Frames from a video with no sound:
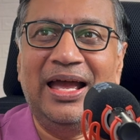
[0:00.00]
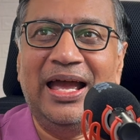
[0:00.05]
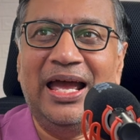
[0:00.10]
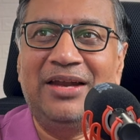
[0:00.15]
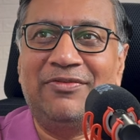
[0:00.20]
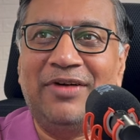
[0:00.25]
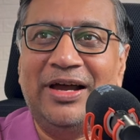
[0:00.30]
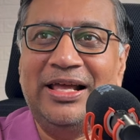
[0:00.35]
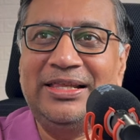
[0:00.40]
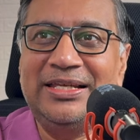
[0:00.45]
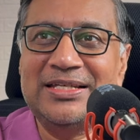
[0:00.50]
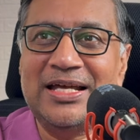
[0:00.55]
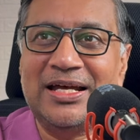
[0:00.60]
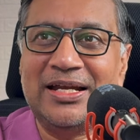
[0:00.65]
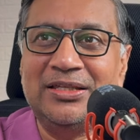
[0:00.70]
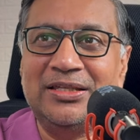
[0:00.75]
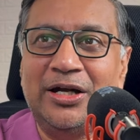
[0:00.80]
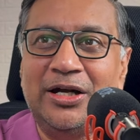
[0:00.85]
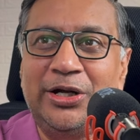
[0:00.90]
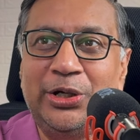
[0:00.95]
And while these are
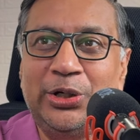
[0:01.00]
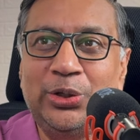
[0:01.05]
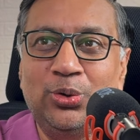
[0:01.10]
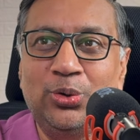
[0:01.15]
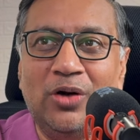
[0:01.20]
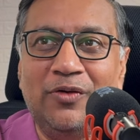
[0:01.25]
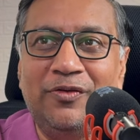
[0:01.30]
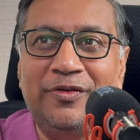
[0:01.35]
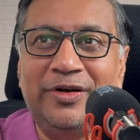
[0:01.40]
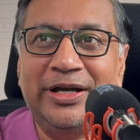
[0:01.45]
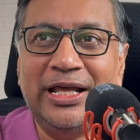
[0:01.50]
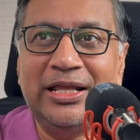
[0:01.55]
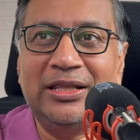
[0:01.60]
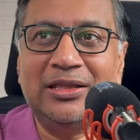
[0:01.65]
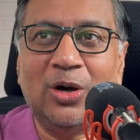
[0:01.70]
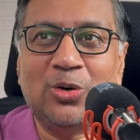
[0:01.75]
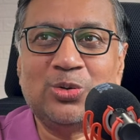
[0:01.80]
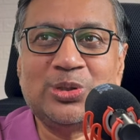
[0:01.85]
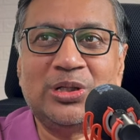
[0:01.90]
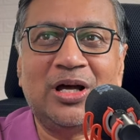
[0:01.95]
in the tune of
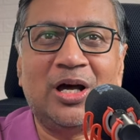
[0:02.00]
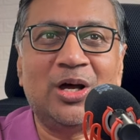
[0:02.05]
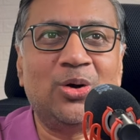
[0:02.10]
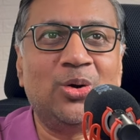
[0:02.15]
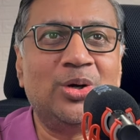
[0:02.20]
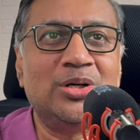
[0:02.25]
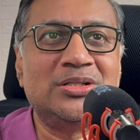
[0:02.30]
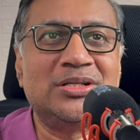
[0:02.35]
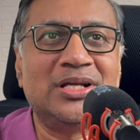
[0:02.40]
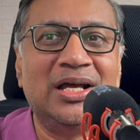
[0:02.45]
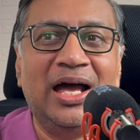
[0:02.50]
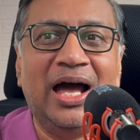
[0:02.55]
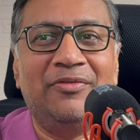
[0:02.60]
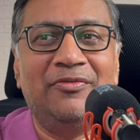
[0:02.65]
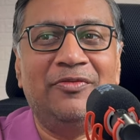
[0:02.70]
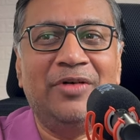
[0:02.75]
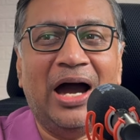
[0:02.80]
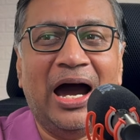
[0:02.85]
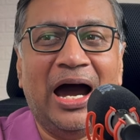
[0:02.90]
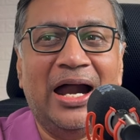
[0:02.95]
10,000 crores,
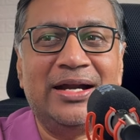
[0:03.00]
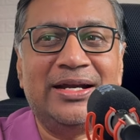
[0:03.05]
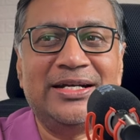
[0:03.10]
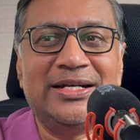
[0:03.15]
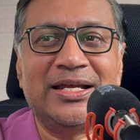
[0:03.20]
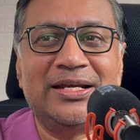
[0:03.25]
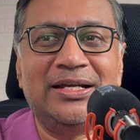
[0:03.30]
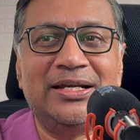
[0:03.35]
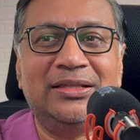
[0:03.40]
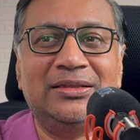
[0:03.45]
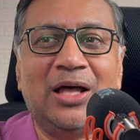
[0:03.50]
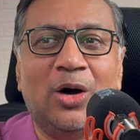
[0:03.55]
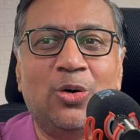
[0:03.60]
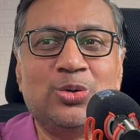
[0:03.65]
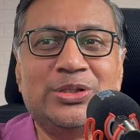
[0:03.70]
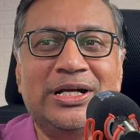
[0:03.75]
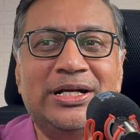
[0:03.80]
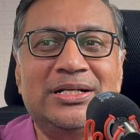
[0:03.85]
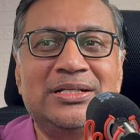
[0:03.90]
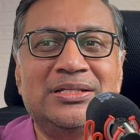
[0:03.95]
our trades are in
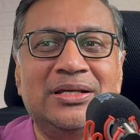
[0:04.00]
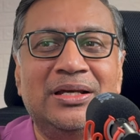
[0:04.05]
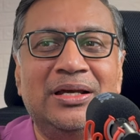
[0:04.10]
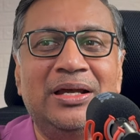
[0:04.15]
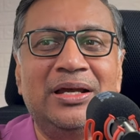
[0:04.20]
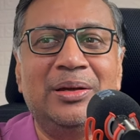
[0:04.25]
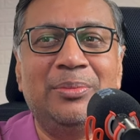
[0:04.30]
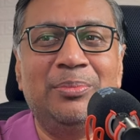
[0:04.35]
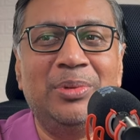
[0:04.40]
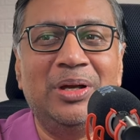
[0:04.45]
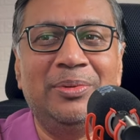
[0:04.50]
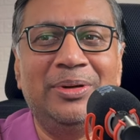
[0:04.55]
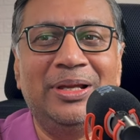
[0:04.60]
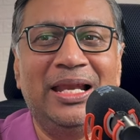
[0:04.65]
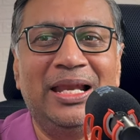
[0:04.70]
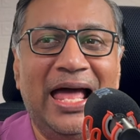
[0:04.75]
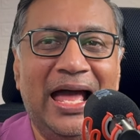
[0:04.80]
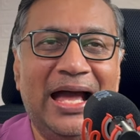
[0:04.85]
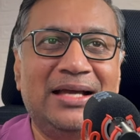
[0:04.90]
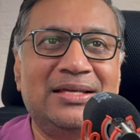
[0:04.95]
thousands, maybe
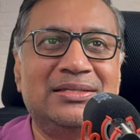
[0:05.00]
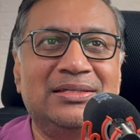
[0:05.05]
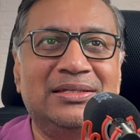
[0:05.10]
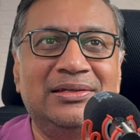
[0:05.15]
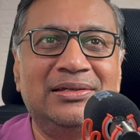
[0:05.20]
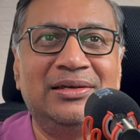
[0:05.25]
lakhs.